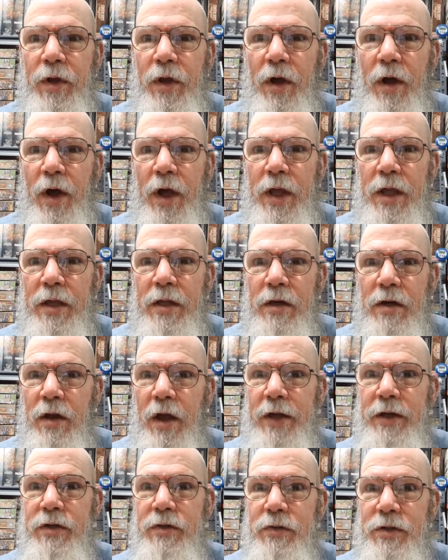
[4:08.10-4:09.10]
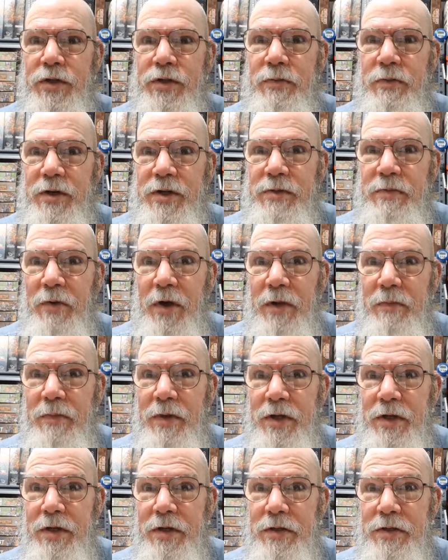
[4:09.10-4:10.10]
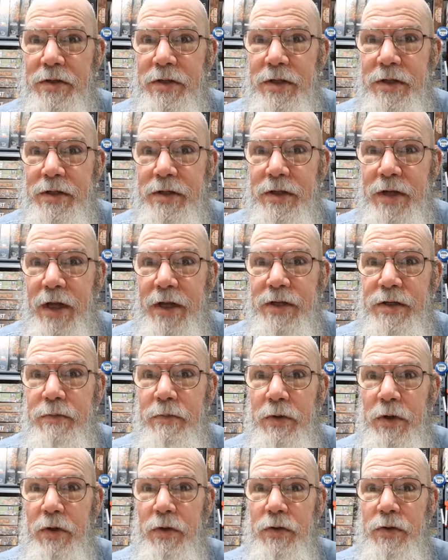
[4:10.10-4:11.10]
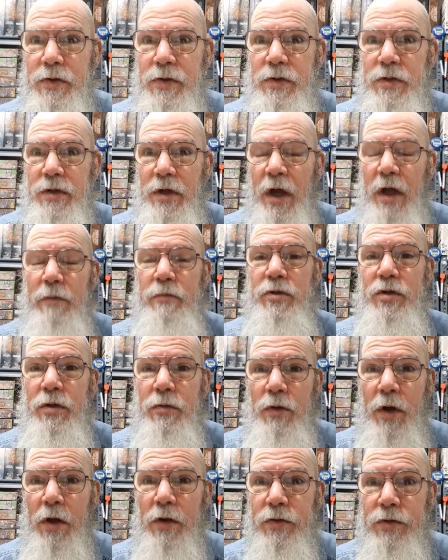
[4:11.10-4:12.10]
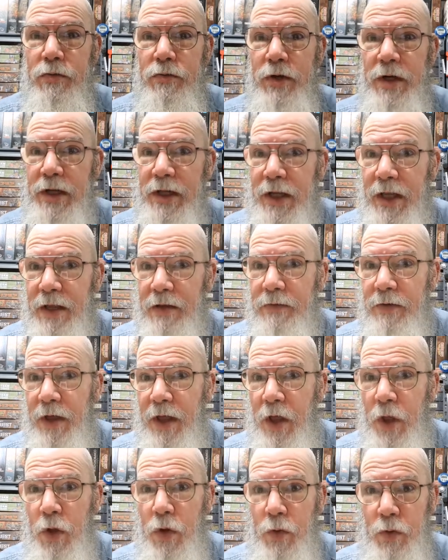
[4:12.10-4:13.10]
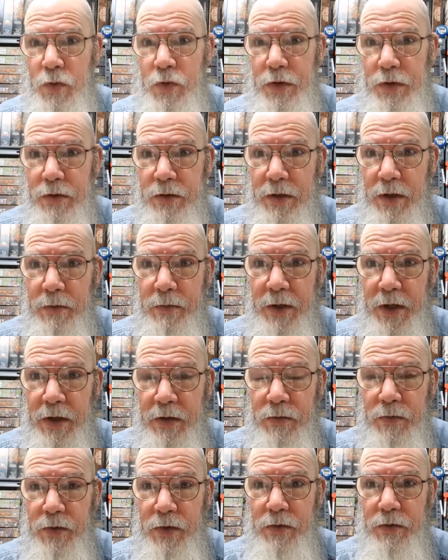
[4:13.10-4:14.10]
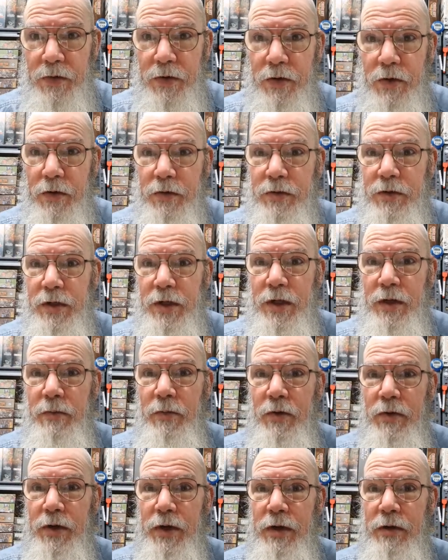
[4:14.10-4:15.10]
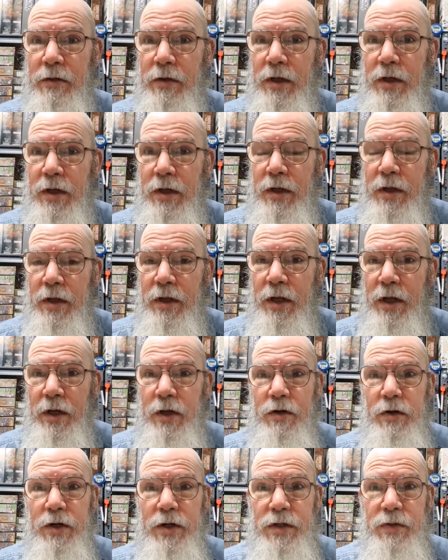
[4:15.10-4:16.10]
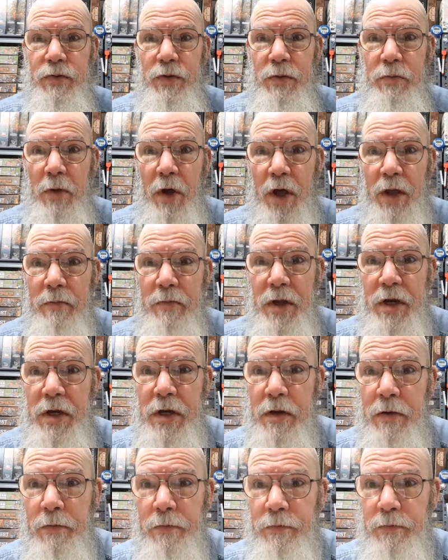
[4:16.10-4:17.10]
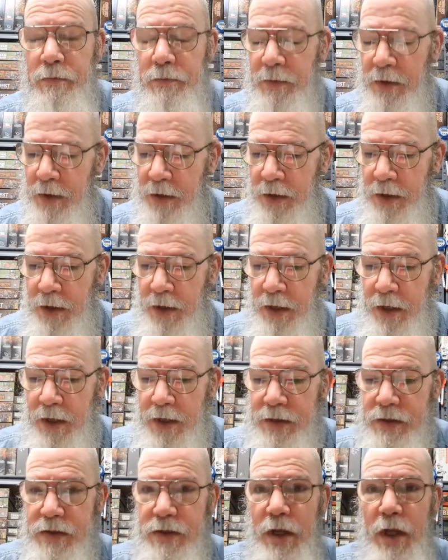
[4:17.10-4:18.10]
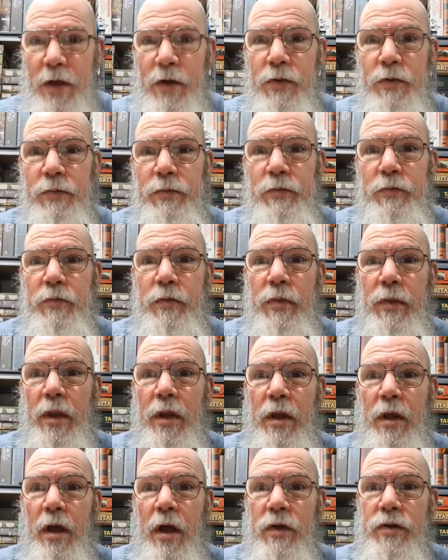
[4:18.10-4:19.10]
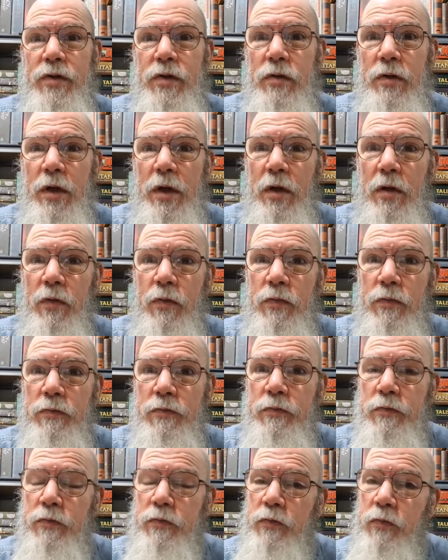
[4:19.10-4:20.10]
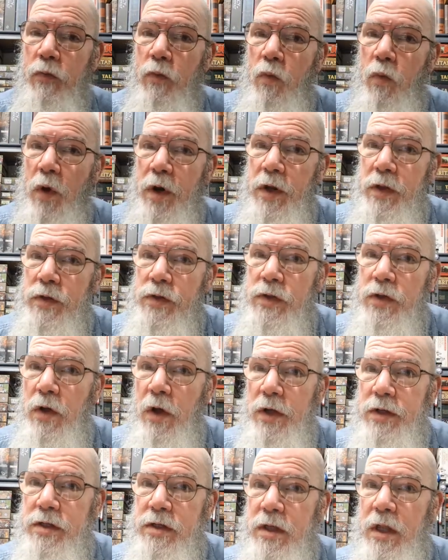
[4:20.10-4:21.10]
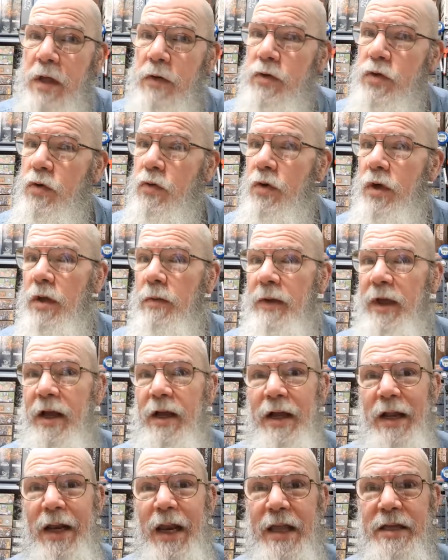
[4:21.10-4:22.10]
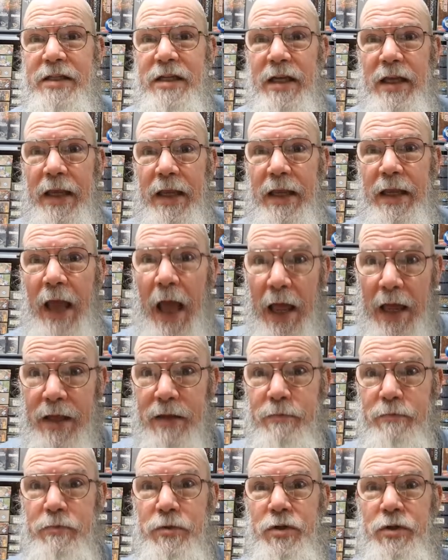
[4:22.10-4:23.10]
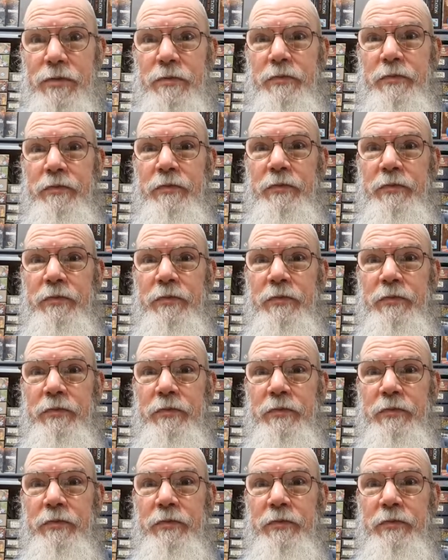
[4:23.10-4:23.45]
I like to express my opinions these days because I'm too old to really give a hoot about whether or not anybody agrees with my opinion. So I was looking on one of the sites and they were talking about classic games.